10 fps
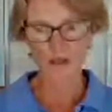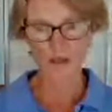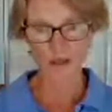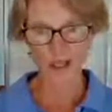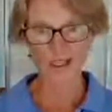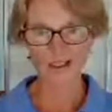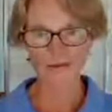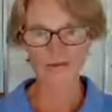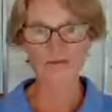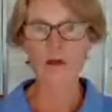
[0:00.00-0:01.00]

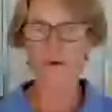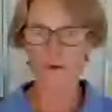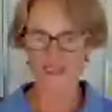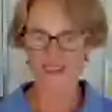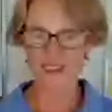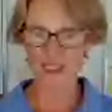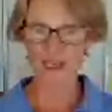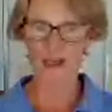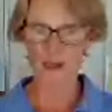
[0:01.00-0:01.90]
then we can say,